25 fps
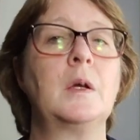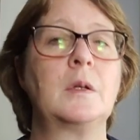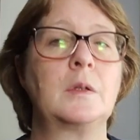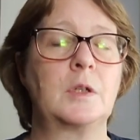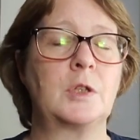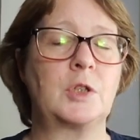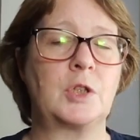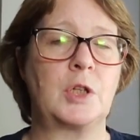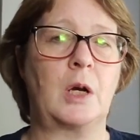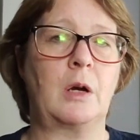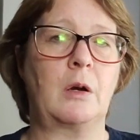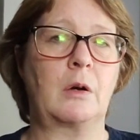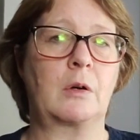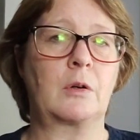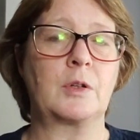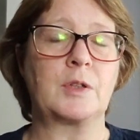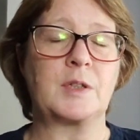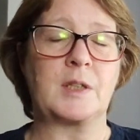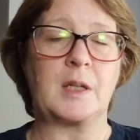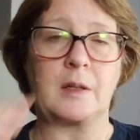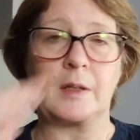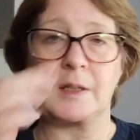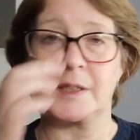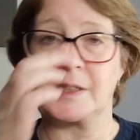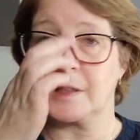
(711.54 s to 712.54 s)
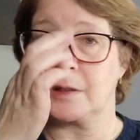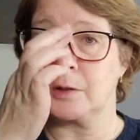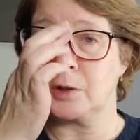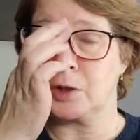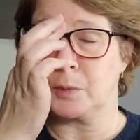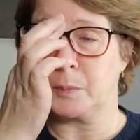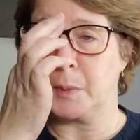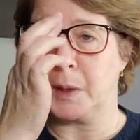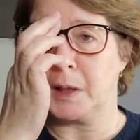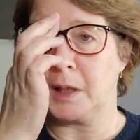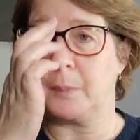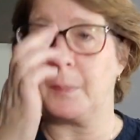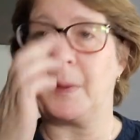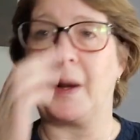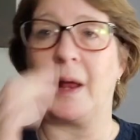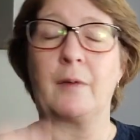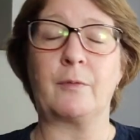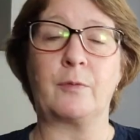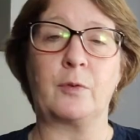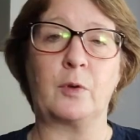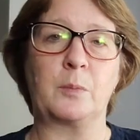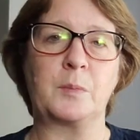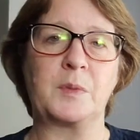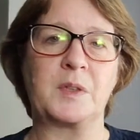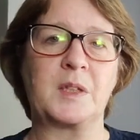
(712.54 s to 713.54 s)
to share across other social media
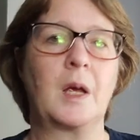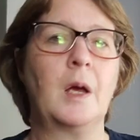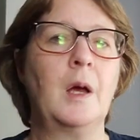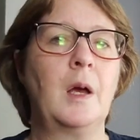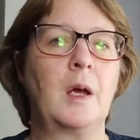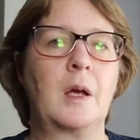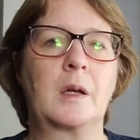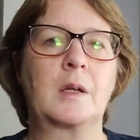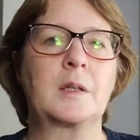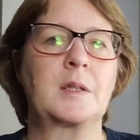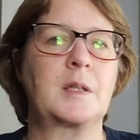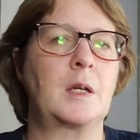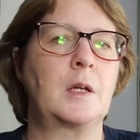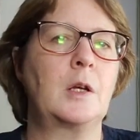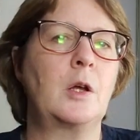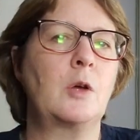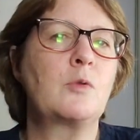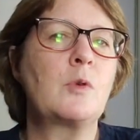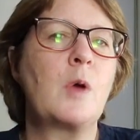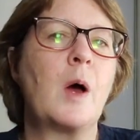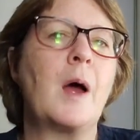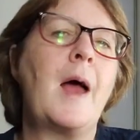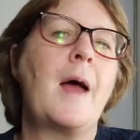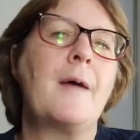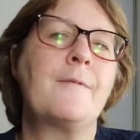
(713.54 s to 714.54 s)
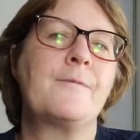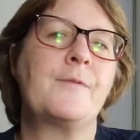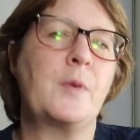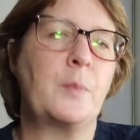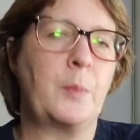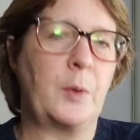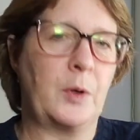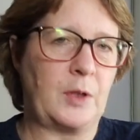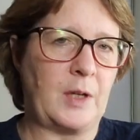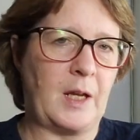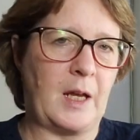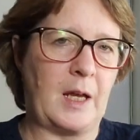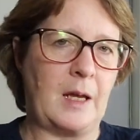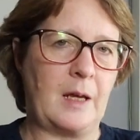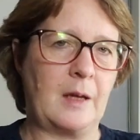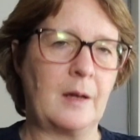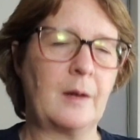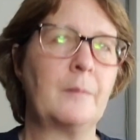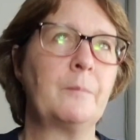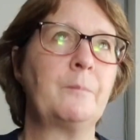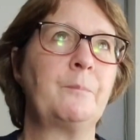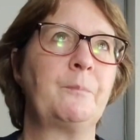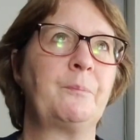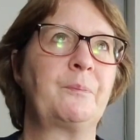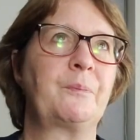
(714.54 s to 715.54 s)
platforms, because I know not everybody
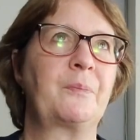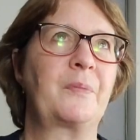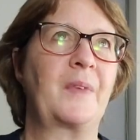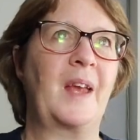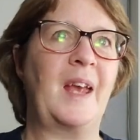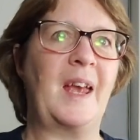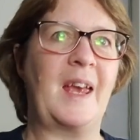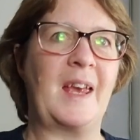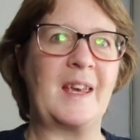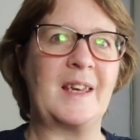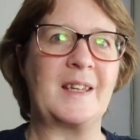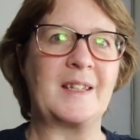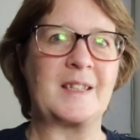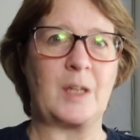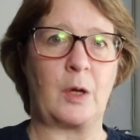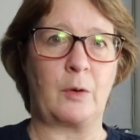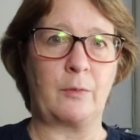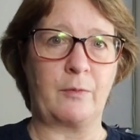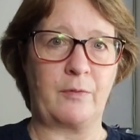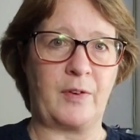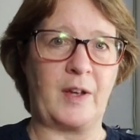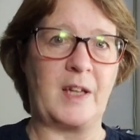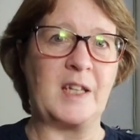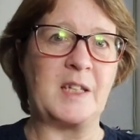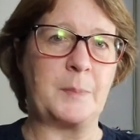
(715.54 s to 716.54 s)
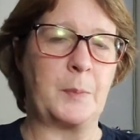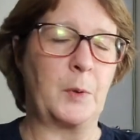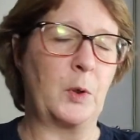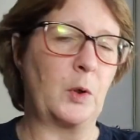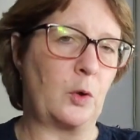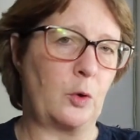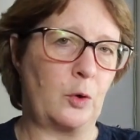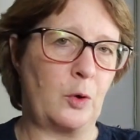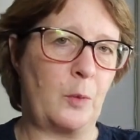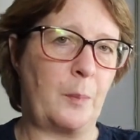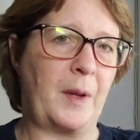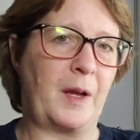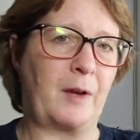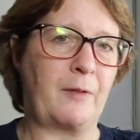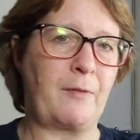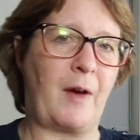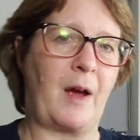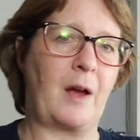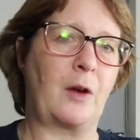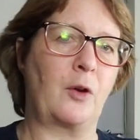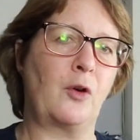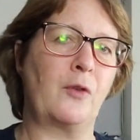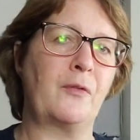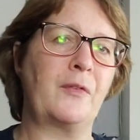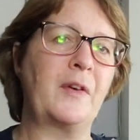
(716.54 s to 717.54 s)
is on Facebook or a big
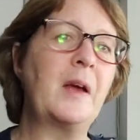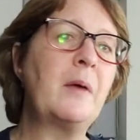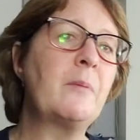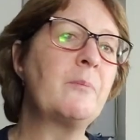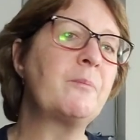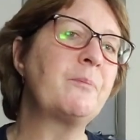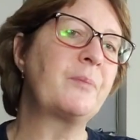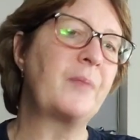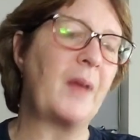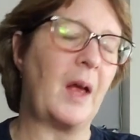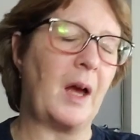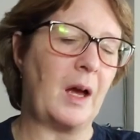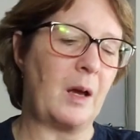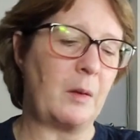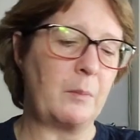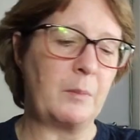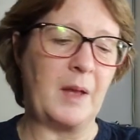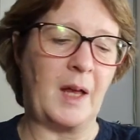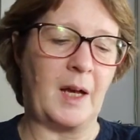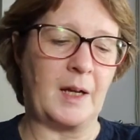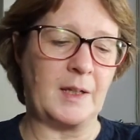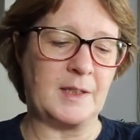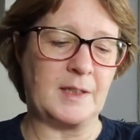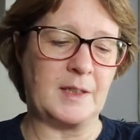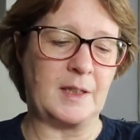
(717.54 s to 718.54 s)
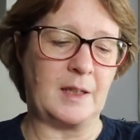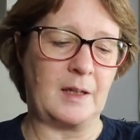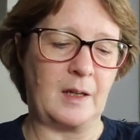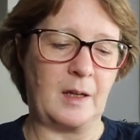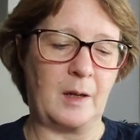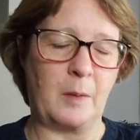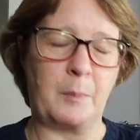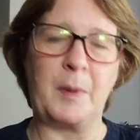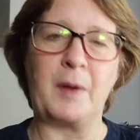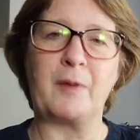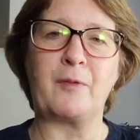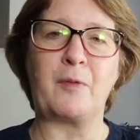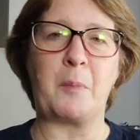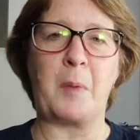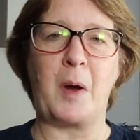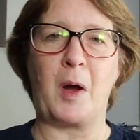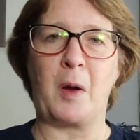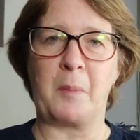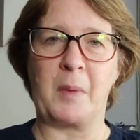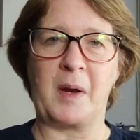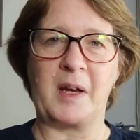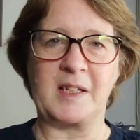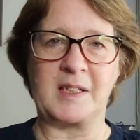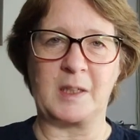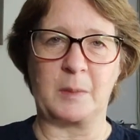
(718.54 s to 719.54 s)
fan of it. That's a bit of a
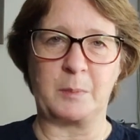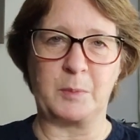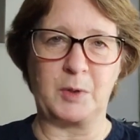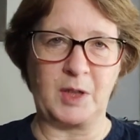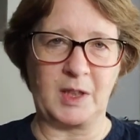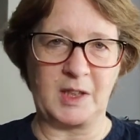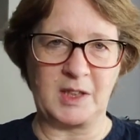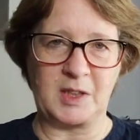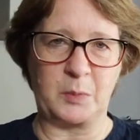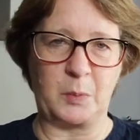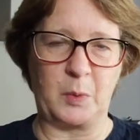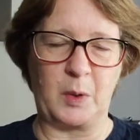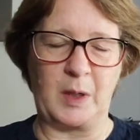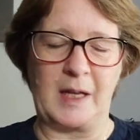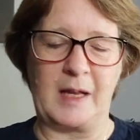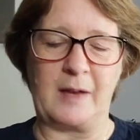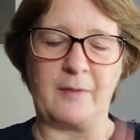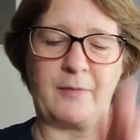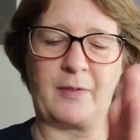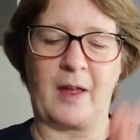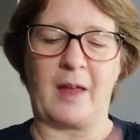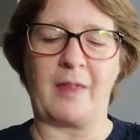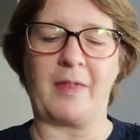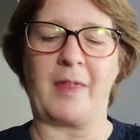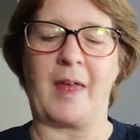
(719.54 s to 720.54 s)
Marmite subject, so we'll leave that